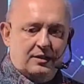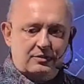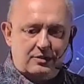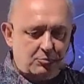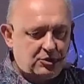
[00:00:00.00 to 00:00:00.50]

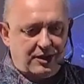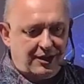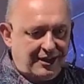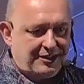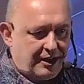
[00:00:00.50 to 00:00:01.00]
So I'm
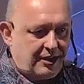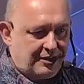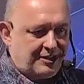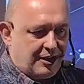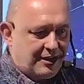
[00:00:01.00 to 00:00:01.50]
sorry,
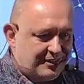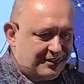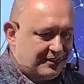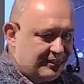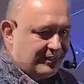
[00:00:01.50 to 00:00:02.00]

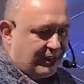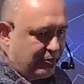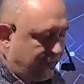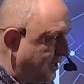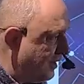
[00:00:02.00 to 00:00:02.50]
I
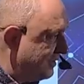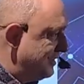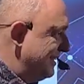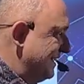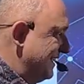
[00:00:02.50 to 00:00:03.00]
forgot.